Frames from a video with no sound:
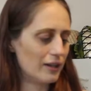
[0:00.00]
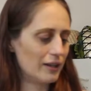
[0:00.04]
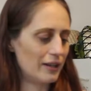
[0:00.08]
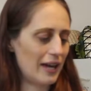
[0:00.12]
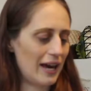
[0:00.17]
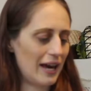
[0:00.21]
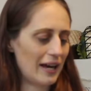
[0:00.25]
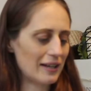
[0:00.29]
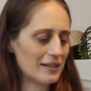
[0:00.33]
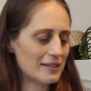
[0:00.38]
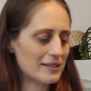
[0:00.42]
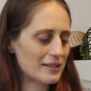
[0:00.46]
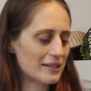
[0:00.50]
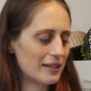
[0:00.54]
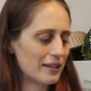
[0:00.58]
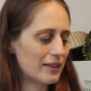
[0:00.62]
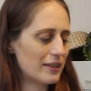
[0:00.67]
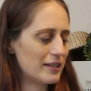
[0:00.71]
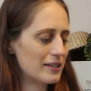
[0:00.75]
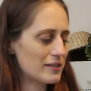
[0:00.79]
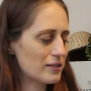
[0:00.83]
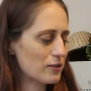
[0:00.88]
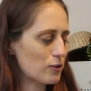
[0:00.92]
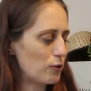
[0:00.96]
Next,
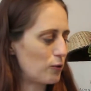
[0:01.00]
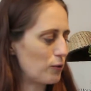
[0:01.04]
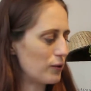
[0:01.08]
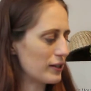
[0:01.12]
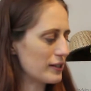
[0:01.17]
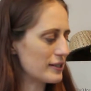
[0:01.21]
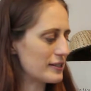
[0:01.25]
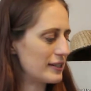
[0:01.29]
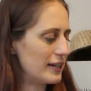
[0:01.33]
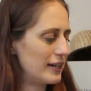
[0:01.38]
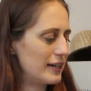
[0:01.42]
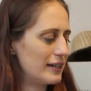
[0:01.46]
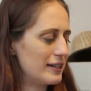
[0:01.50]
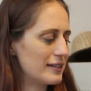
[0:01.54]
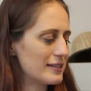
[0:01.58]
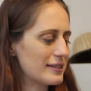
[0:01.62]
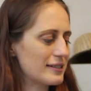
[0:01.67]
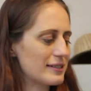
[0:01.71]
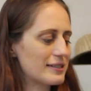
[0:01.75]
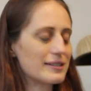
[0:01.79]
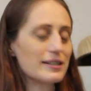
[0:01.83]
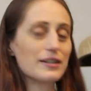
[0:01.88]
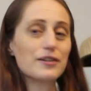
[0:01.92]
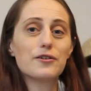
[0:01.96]
this corset is
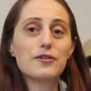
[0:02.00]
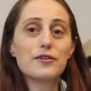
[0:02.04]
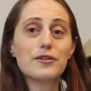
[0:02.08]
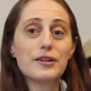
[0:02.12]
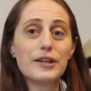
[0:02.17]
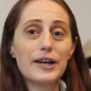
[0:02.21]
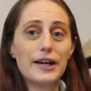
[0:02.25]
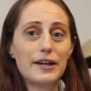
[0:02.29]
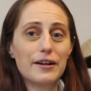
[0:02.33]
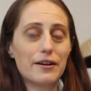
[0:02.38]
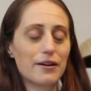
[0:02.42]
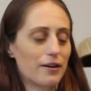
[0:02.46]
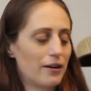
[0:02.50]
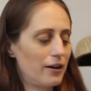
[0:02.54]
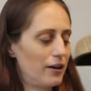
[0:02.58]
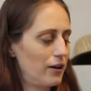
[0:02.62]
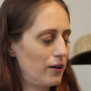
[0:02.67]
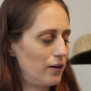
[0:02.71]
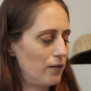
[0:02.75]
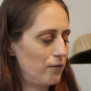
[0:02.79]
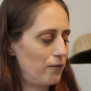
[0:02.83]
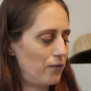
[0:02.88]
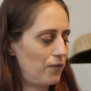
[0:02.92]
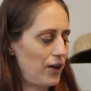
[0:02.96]
a single layer
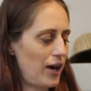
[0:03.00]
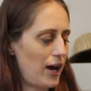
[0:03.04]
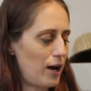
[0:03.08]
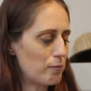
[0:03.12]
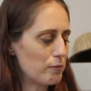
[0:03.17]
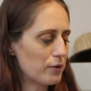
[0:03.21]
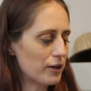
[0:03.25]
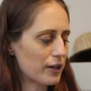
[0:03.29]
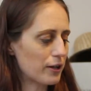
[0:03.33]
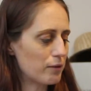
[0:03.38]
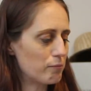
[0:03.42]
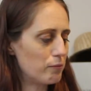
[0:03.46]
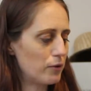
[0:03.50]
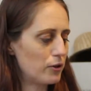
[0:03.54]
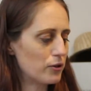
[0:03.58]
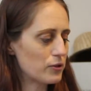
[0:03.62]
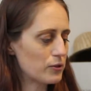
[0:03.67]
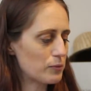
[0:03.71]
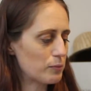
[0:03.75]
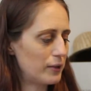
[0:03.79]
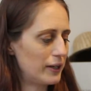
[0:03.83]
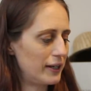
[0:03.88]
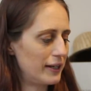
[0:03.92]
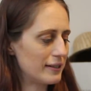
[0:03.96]
of fabric in
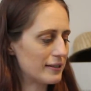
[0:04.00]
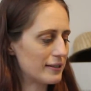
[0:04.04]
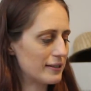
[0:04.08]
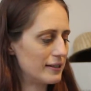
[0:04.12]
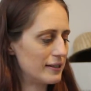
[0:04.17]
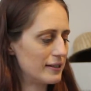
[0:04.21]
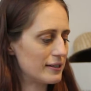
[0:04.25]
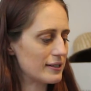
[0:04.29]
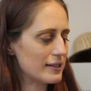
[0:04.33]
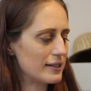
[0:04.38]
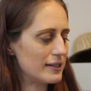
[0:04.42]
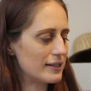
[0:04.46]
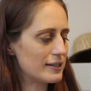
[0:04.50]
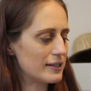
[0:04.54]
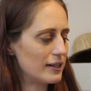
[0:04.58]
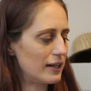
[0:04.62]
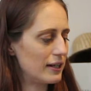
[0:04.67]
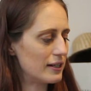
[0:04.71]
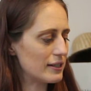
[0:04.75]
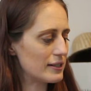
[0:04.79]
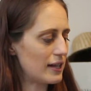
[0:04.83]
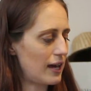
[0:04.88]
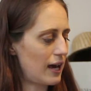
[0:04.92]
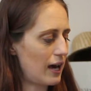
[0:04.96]
most places. It
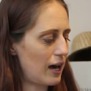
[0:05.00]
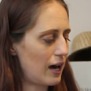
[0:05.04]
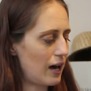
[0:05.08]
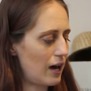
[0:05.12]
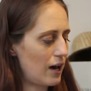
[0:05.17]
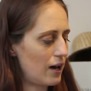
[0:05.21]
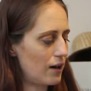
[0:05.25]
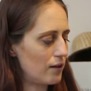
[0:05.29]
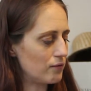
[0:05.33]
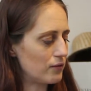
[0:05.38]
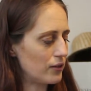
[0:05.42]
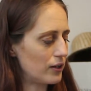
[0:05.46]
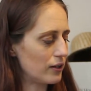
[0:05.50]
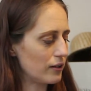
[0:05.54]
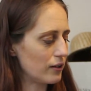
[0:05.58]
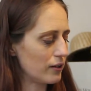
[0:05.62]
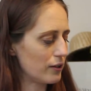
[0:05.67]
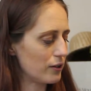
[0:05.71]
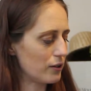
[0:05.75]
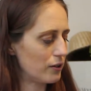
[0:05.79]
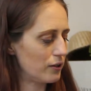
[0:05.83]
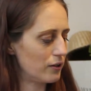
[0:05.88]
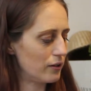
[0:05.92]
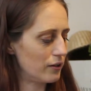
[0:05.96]
does have a
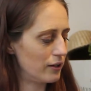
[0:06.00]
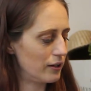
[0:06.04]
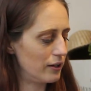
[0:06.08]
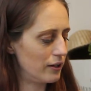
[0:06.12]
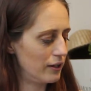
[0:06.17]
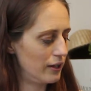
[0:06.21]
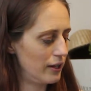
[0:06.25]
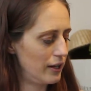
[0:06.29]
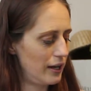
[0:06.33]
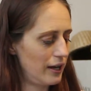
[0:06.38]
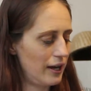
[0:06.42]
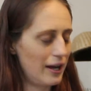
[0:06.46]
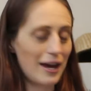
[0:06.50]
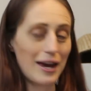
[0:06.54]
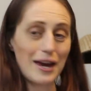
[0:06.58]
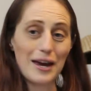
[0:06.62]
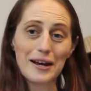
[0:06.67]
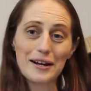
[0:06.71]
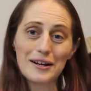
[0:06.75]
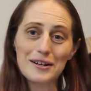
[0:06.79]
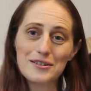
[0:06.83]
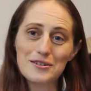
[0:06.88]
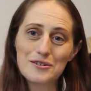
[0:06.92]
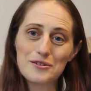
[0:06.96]
little
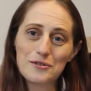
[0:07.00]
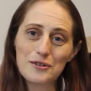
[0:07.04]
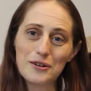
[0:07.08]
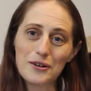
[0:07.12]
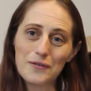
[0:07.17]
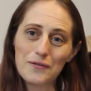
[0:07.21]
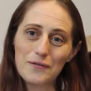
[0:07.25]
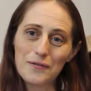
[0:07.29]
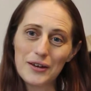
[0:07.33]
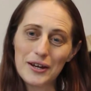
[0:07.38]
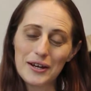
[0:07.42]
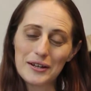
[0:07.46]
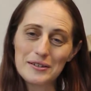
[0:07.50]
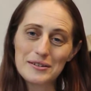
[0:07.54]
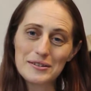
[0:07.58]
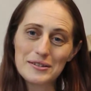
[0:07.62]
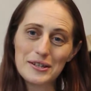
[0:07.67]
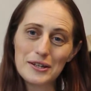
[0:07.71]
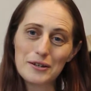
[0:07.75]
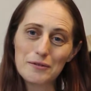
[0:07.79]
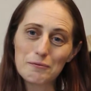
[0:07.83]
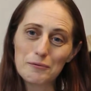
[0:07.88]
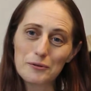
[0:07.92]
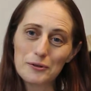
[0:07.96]
extra
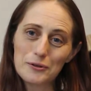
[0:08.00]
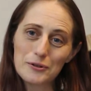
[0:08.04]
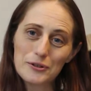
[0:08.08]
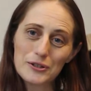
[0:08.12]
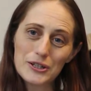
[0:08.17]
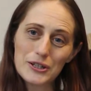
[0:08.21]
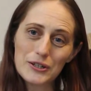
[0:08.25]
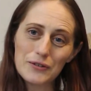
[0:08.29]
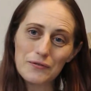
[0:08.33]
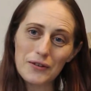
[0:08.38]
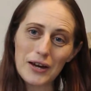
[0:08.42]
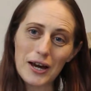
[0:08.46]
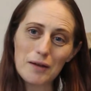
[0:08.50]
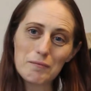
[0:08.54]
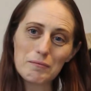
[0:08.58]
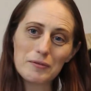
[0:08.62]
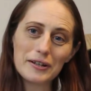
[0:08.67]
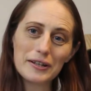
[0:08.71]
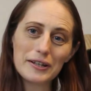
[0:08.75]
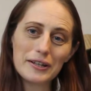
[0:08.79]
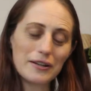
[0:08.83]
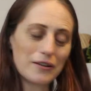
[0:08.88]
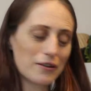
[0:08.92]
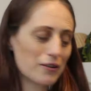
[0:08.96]
fancy ruched
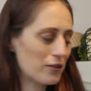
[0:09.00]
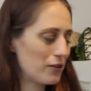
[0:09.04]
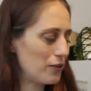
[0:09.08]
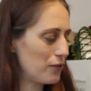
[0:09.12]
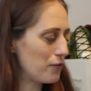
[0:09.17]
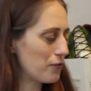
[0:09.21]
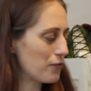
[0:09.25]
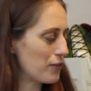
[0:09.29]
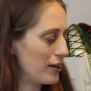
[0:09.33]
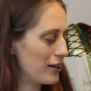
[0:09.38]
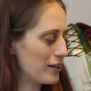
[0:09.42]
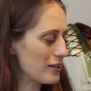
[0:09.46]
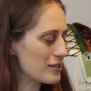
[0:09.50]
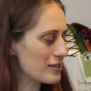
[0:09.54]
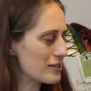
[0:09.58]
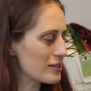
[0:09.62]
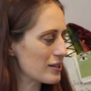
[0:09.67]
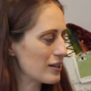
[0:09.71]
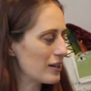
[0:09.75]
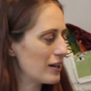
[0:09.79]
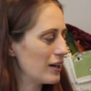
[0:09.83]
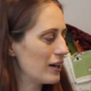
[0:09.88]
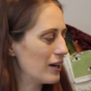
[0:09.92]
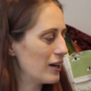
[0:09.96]
fabric here in the front.
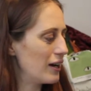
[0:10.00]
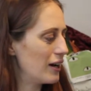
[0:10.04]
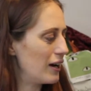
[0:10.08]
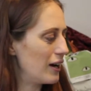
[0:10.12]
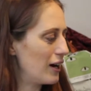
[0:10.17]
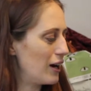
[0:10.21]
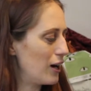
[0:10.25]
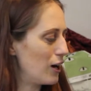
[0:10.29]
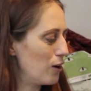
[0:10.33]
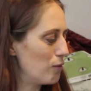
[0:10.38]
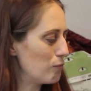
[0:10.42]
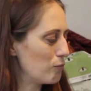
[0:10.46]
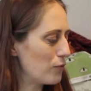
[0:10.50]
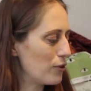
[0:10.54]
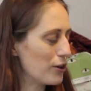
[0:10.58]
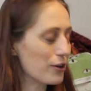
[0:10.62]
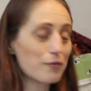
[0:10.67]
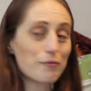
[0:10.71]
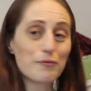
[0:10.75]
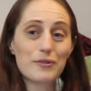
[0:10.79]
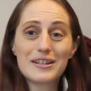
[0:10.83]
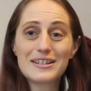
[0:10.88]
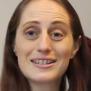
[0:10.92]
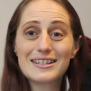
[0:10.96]

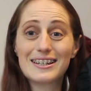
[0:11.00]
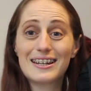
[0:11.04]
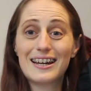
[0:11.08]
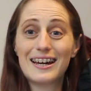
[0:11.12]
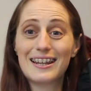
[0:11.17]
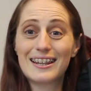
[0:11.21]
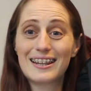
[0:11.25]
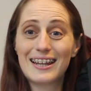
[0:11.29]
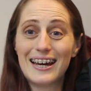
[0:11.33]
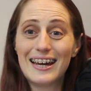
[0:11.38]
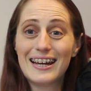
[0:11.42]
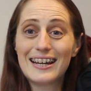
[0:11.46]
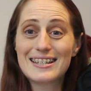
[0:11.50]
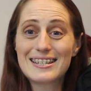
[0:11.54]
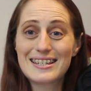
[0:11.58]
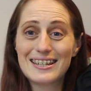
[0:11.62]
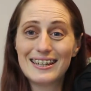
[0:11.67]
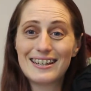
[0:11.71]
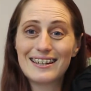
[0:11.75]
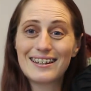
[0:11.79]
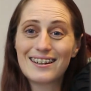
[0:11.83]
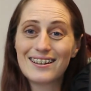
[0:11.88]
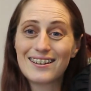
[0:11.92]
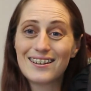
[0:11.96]
One reason I liked
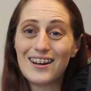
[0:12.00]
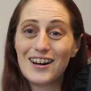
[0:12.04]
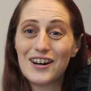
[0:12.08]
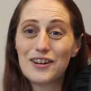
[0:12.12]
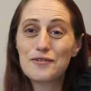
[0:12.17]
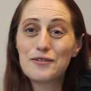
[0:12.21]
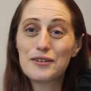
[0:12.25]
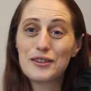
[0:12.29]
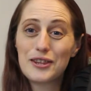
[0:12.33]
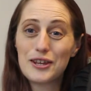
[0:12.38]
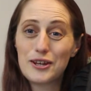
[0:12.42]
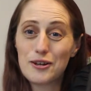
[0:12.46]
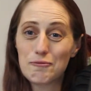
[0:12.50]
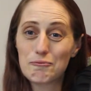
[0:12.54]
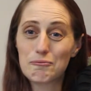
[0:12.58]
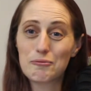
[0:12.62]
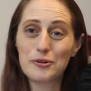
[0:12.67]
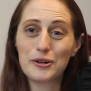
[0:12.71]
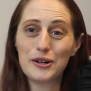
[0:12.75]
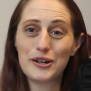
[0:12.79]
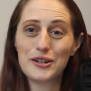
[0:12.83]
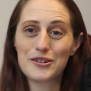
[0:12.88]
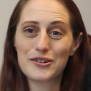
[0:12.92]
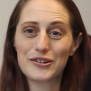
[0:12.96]
it, along with the
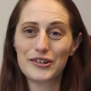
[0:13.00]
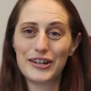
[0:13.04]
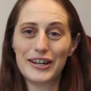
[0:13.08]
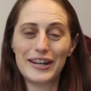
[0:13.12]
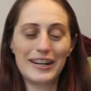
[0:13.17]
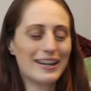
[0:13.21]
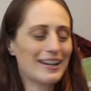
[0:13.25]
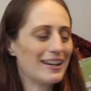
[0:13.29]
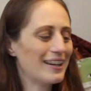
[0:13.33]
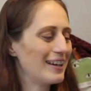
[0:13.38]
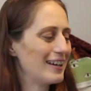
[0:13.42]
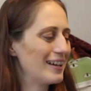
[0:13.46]
embroidery,